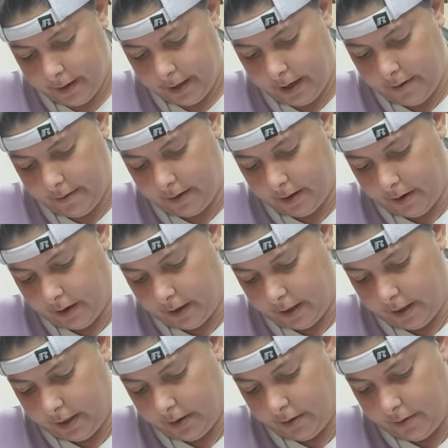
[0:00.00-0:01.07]
even though I
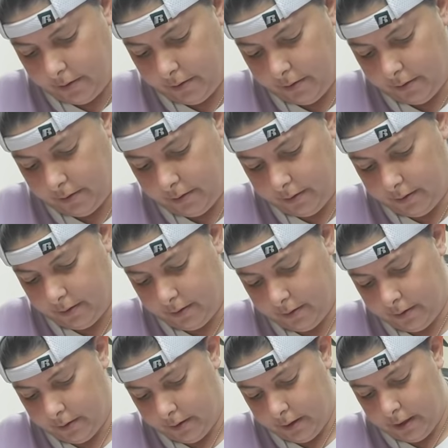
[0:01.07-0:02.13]
do.
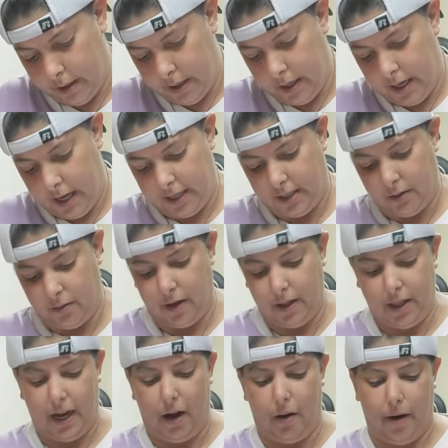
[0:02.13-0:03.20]
That's the one
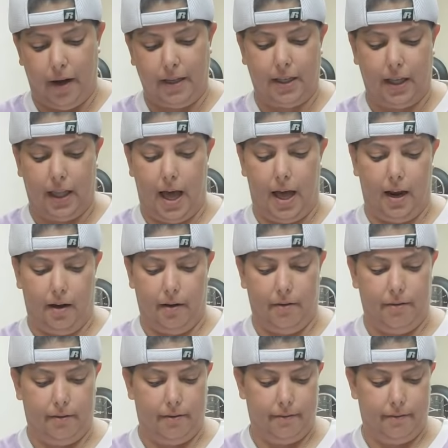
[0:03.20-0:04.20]
thing I waste a lot of.